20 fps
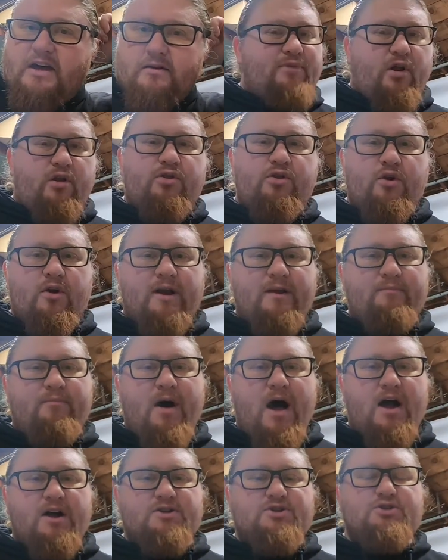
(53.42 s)
They're 30
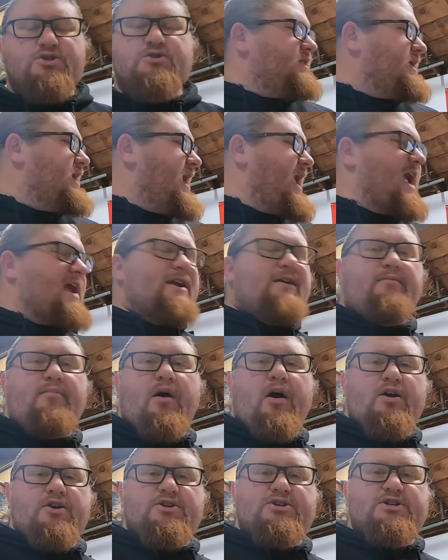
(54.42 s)
bucks. The
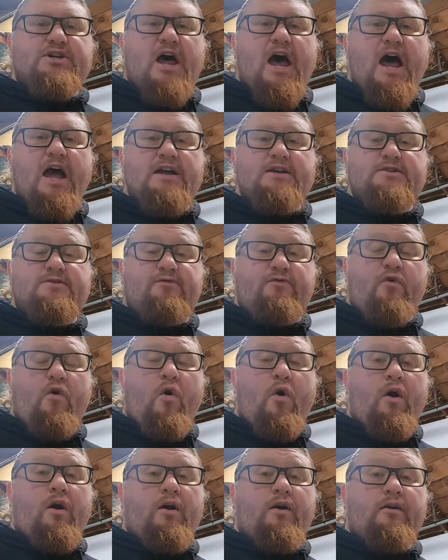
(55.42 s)
handlebar size
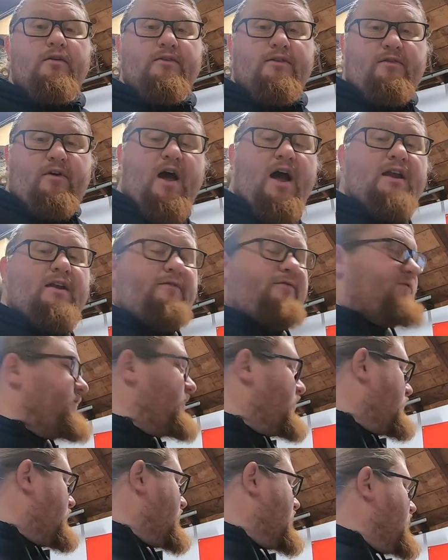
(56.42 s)
for the Honda
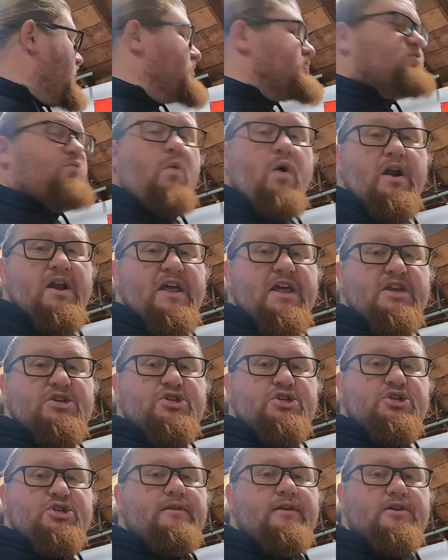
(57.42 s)
Fury is 1
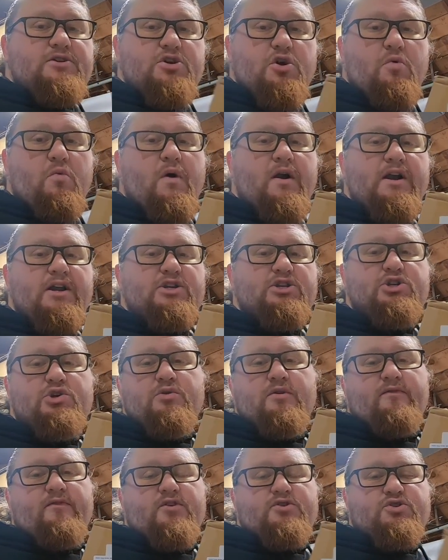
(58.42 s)
inch. These are 1 inch
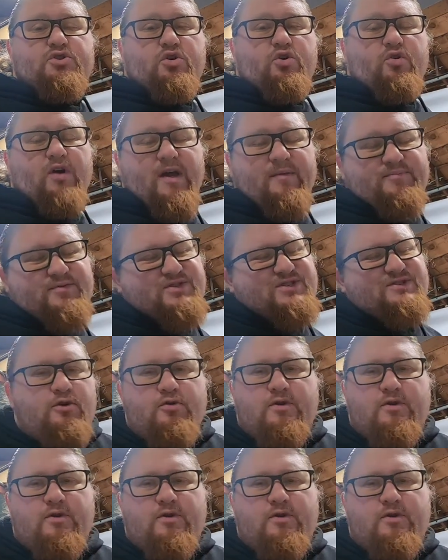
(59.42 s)
universal grips.